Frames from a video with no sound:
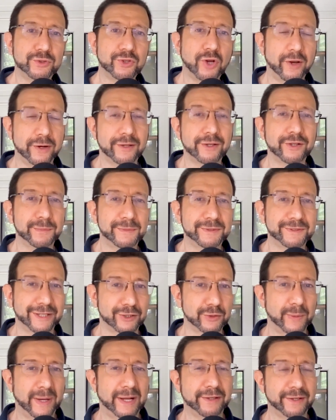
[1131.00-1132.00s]
taught human
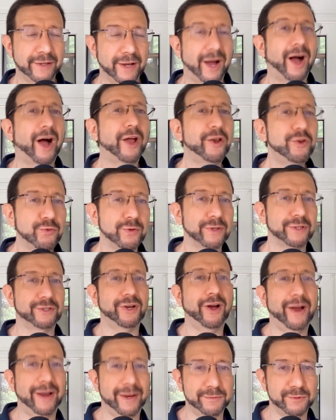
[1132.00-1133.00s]
sexuality 100
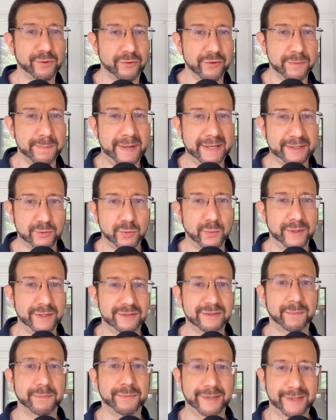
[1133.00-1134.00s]
times over the past 20
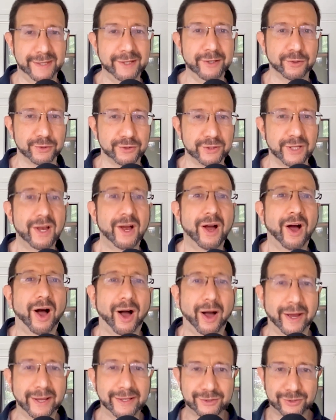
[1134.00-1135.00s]
something years,
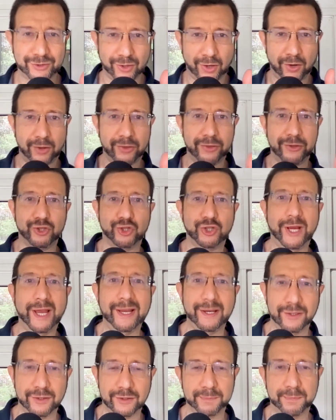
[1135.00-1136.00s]
I saw the
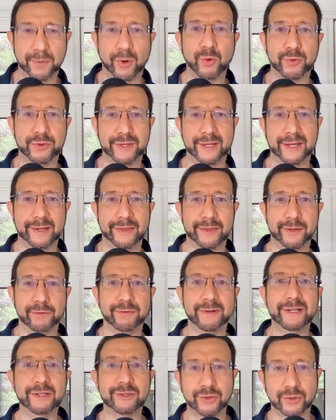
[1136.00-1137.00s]
change both in the
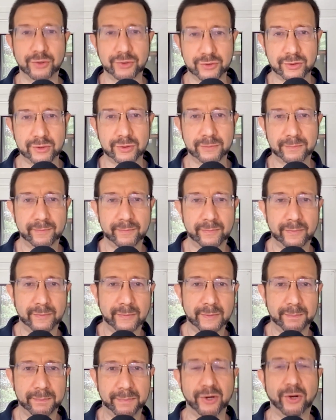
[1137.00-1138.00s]
research,
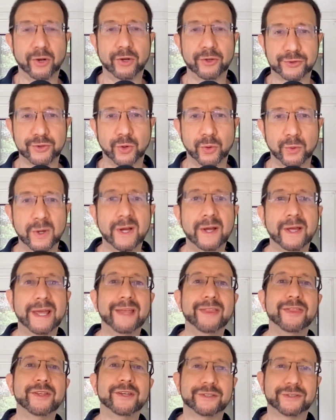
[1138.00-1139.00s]
but also
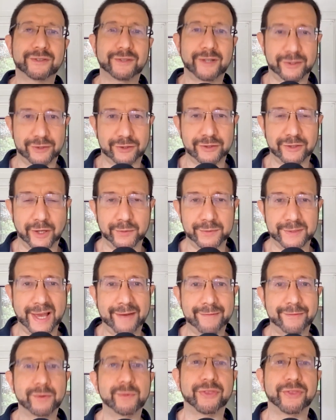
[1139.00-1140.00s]
in the discussions I was
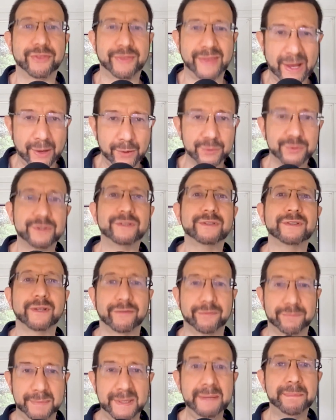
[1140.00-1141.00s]
having thousands
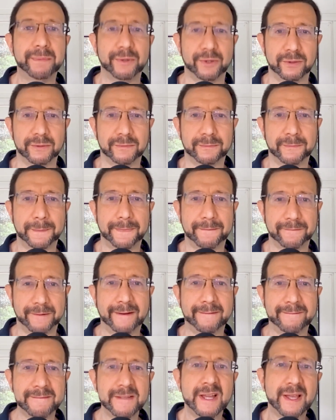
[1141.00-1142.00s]
of people,
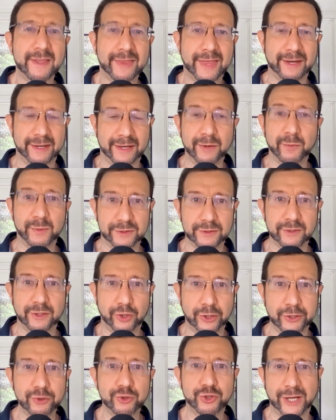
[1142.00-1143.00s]
right? That it was a
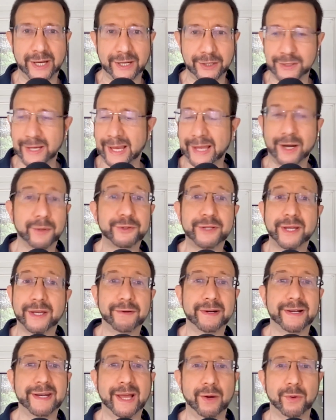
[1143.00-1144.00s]
clear change. And I'll tell you
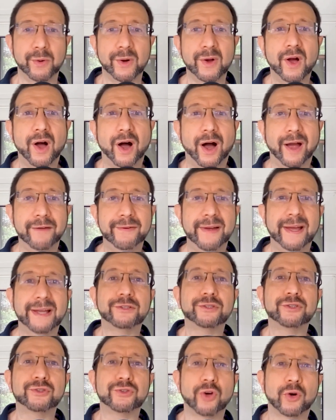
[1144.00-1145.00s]
right now, I've had
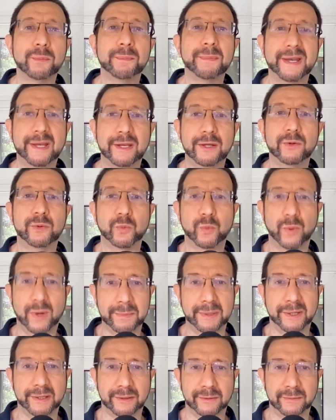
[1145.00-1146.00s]
so many
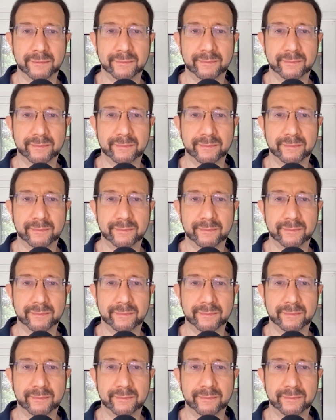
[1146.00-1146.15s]
women,